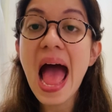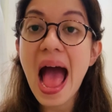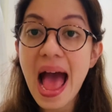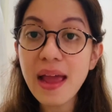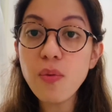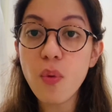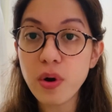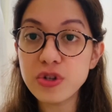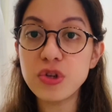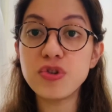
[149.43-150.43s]
I
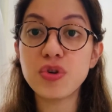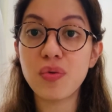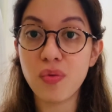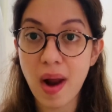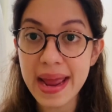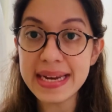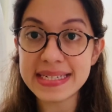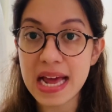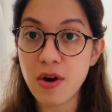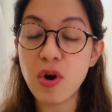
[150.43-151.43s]
want you to write
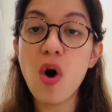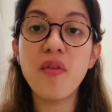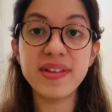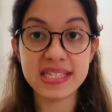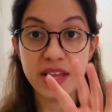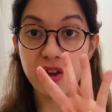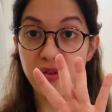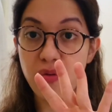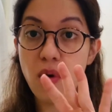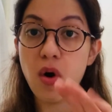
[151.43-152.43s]
down, obviously there are
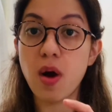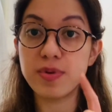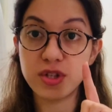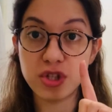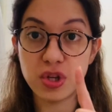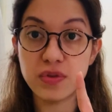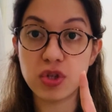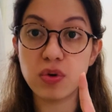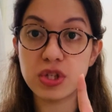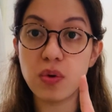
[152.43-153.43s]
4 options, you've
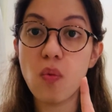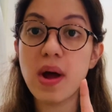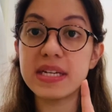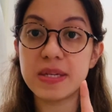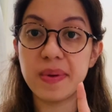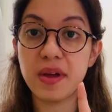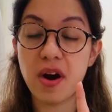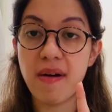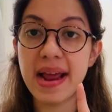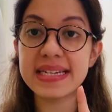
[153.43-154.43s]
chosen one to be the
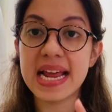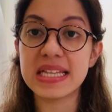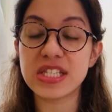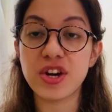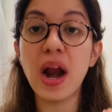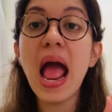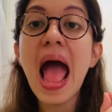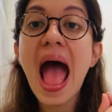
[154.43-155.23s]
correct answer.